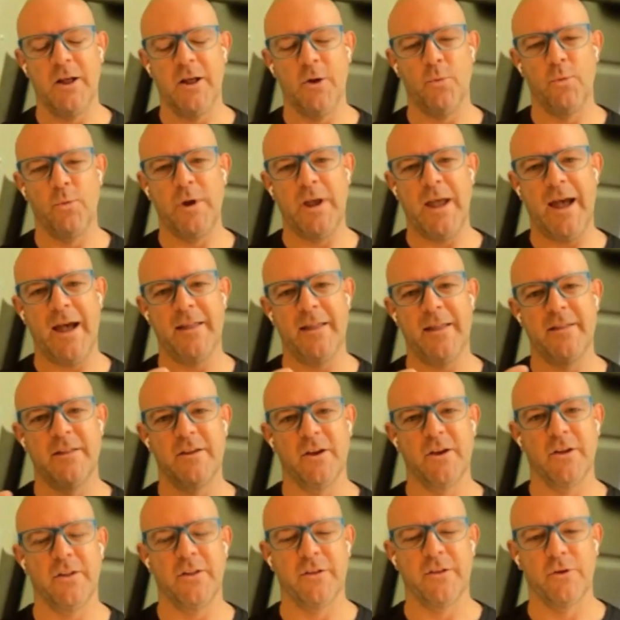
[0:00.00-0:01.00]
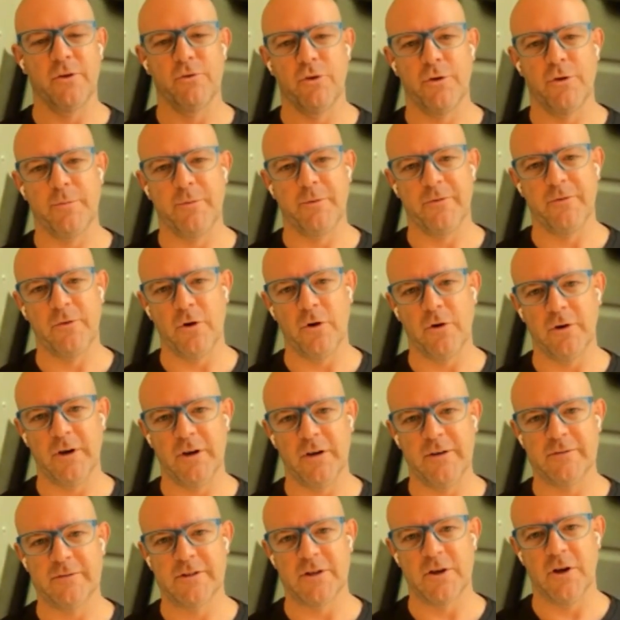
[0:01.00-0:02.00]
we had the group of
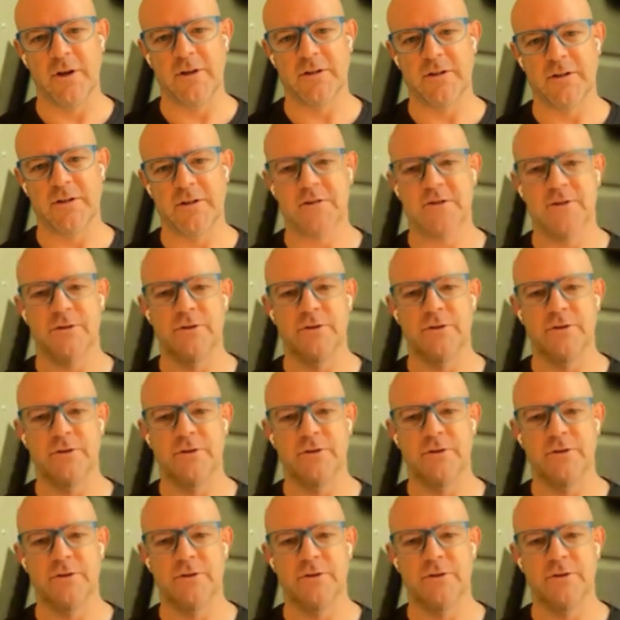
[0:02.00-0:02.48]
cognitive scientists